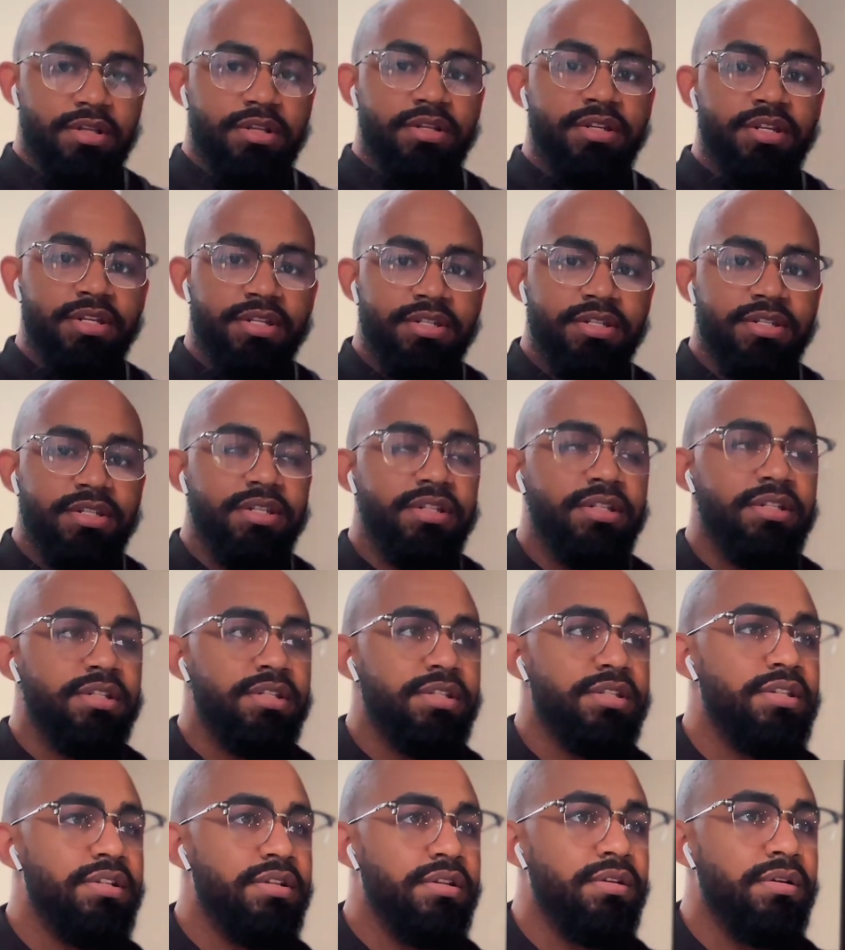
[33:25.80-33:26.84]

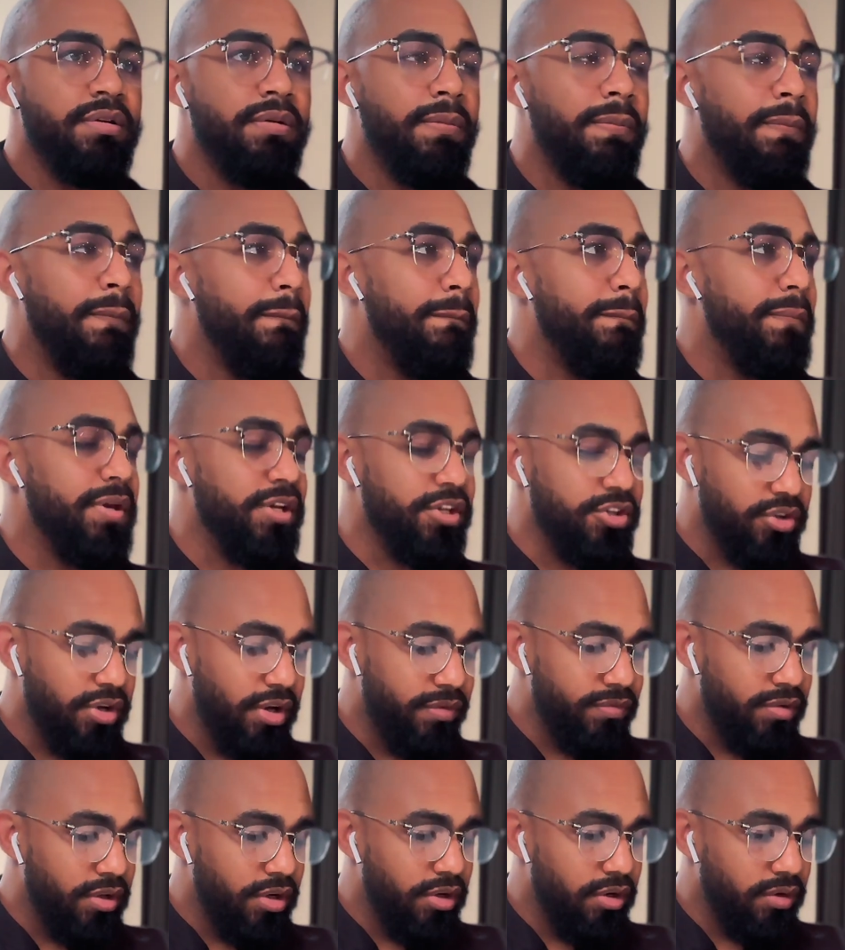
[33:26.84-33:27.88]
distanced picture I've
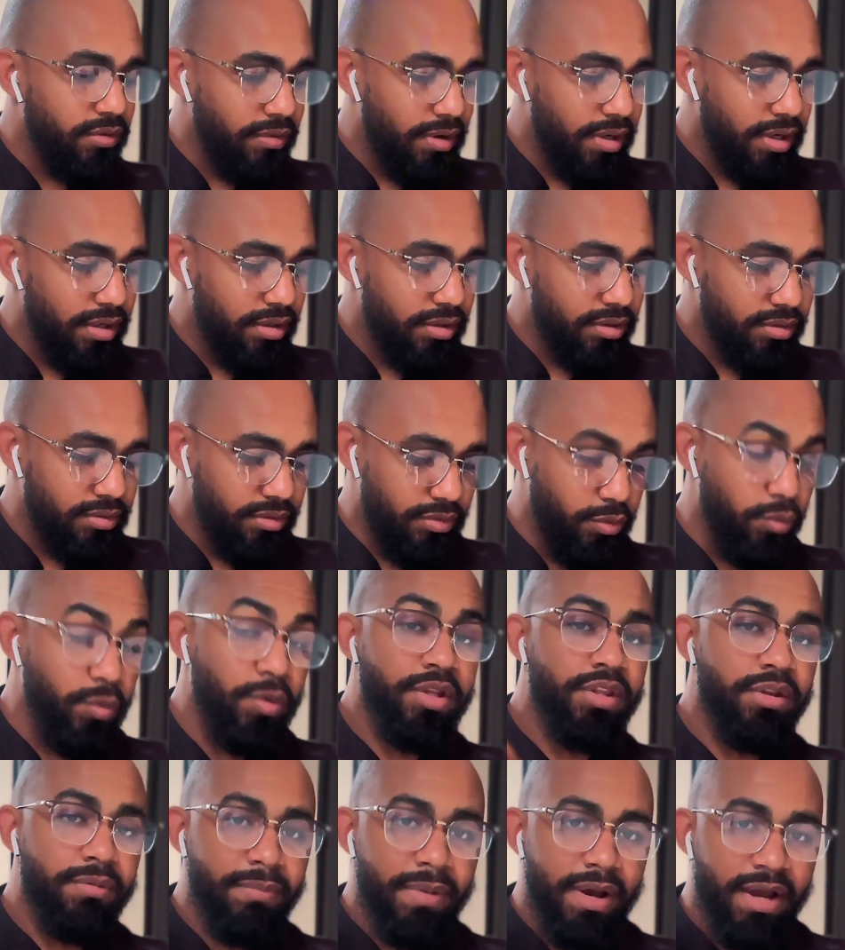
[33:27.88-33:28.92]
done in a while with
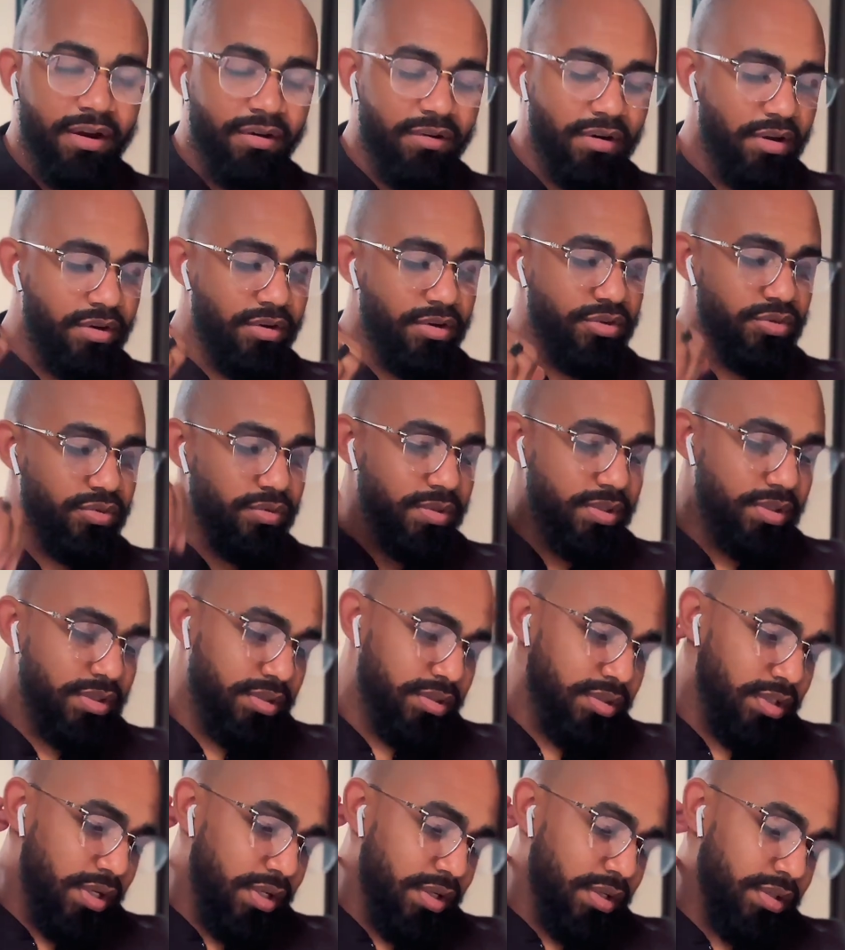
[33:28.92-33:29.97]
a background as well.
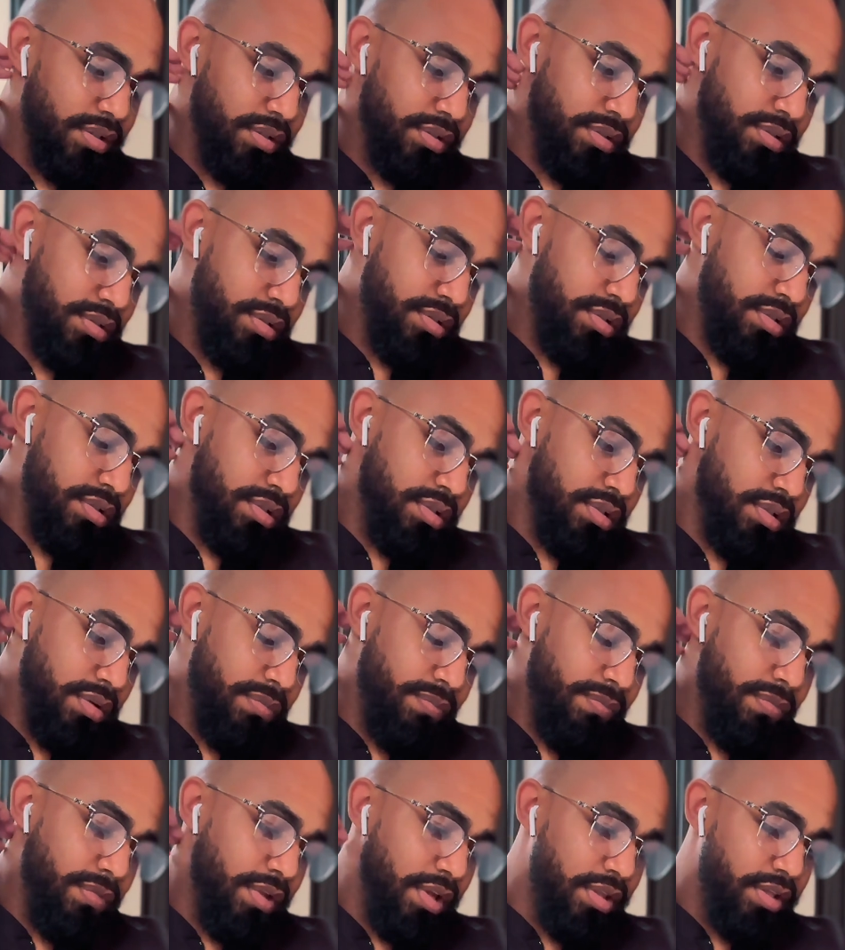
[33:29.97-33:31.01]
Like
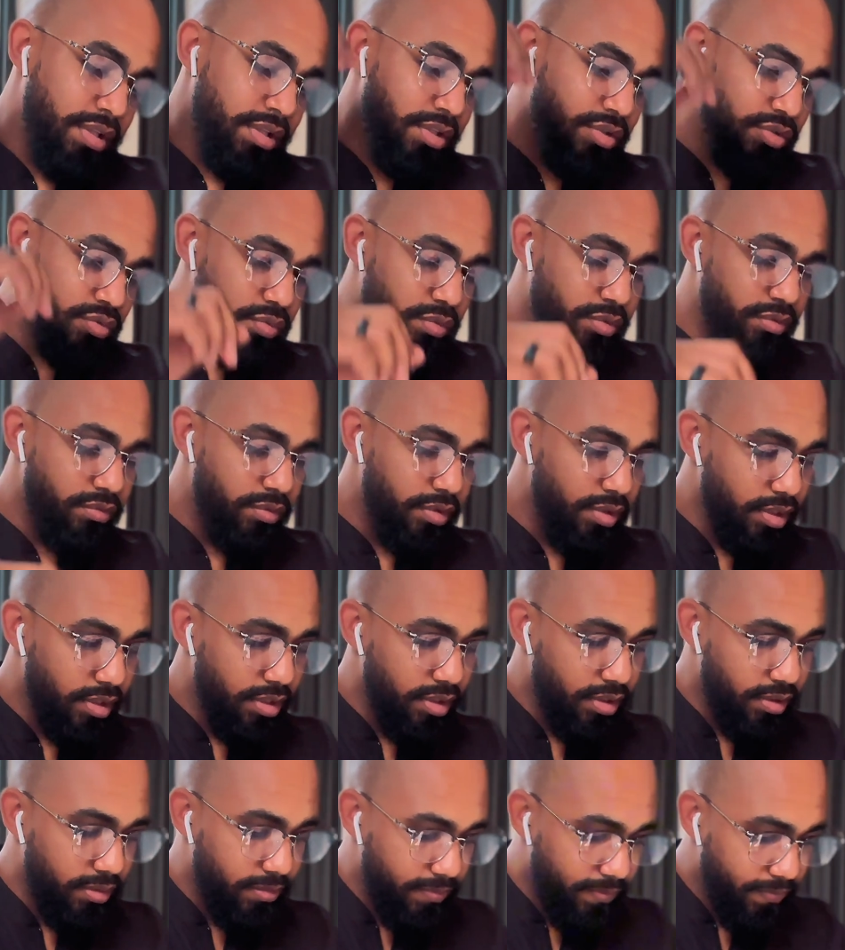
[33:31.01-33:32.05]
I think this one
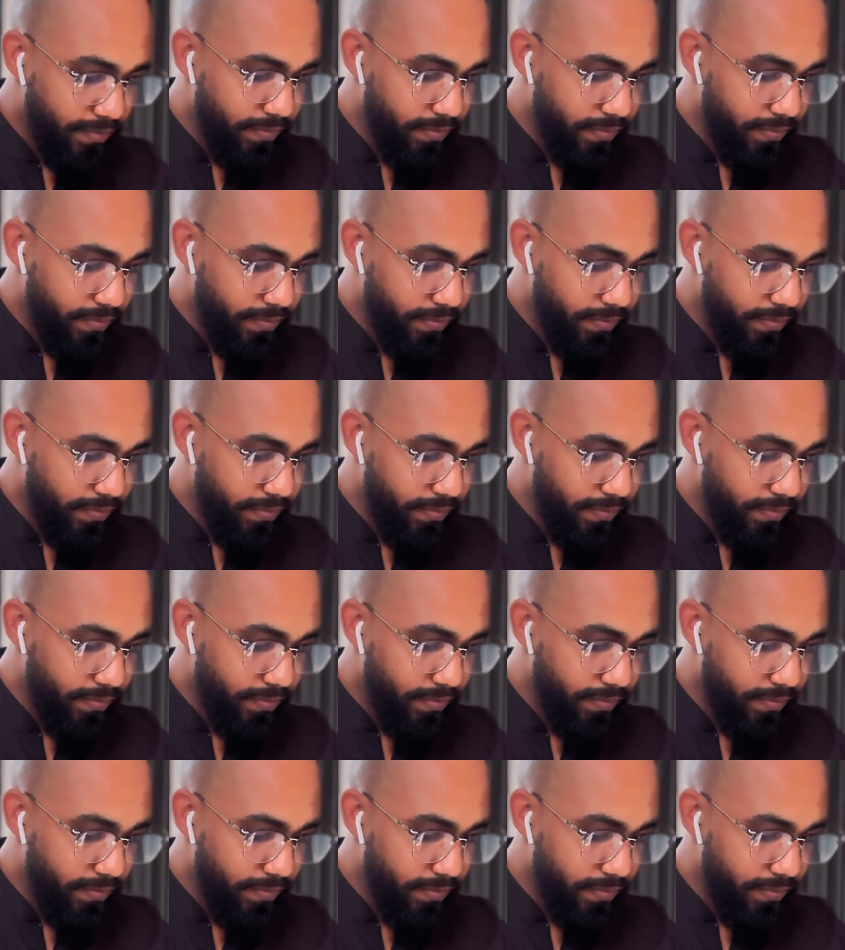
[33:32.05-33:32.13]
really